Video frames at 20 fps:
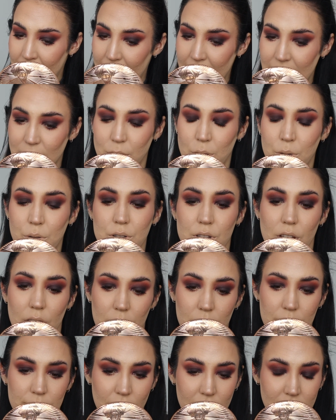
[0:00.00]
It's
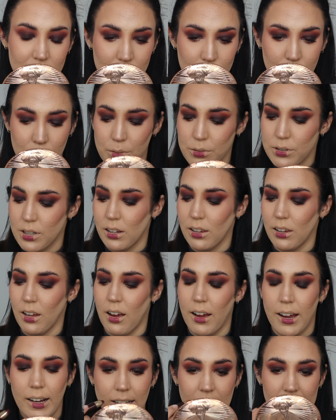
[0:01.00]
also very difficult to
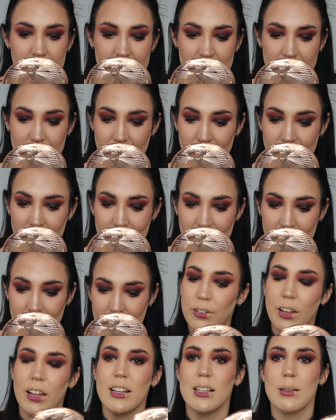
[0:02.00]
line, so I
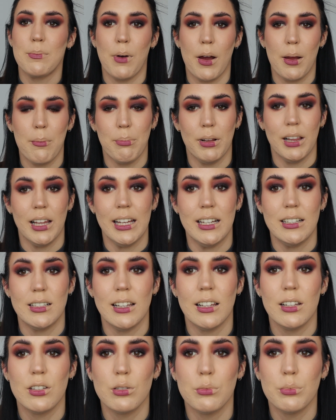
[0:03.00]
feel like this might bleed a
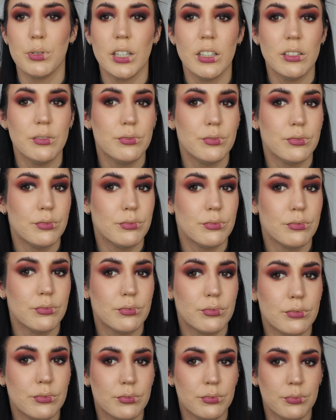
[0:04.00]
little bit.
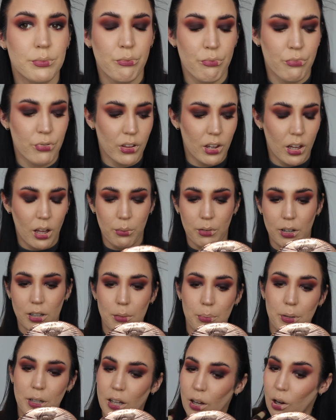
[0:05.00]
I'm going
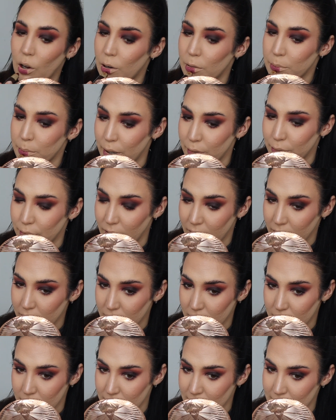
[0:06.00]
to put it on, but I feel like